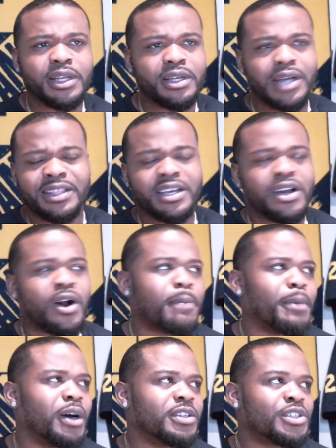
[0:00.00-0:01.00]
I think
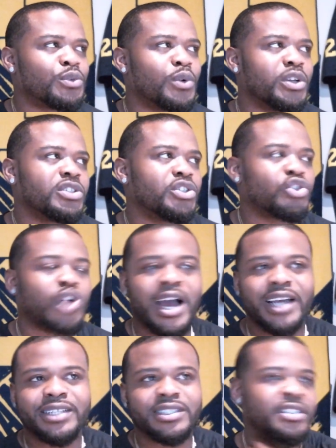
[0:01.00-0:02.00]
Harbaugh just wanted to try
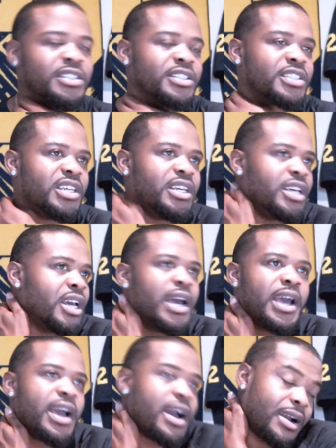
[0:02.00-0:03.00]
it just to see
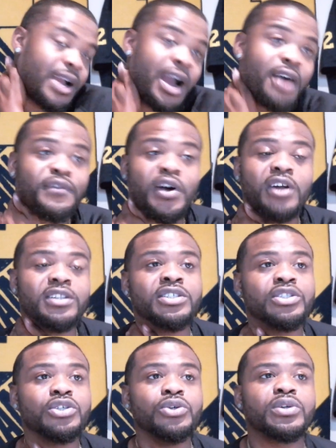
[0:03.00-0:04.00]
how far this
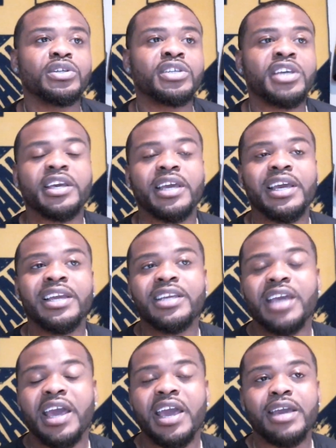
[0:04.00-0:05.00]
dude could kick in
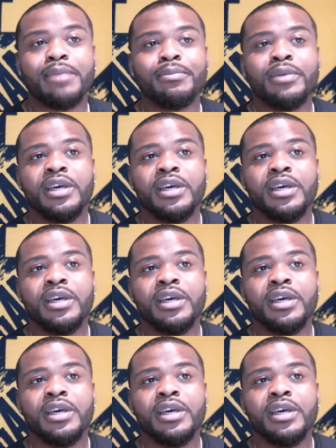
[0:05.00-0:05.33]
game.